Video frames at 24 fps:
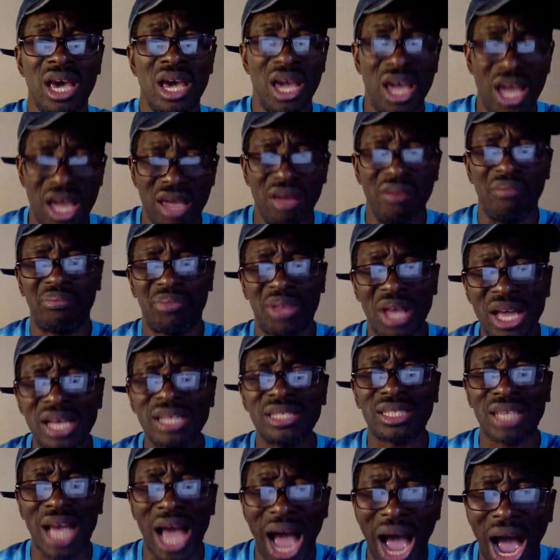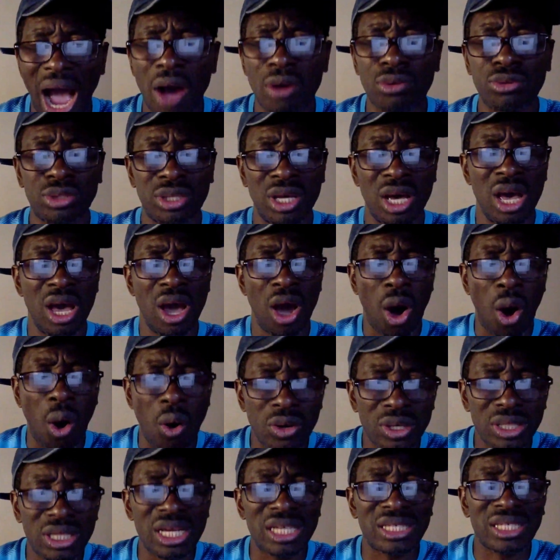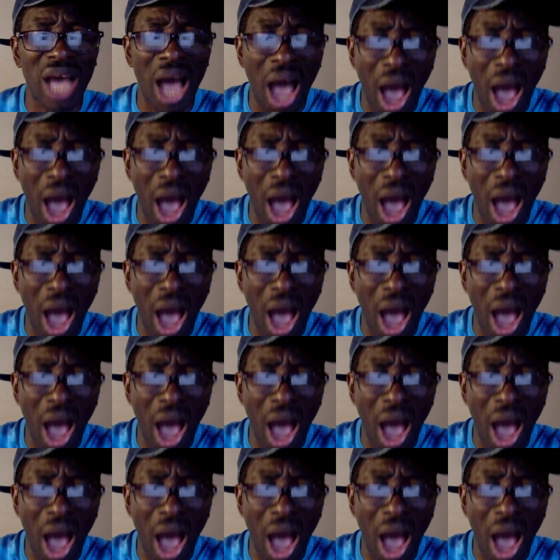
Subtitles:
If this house on this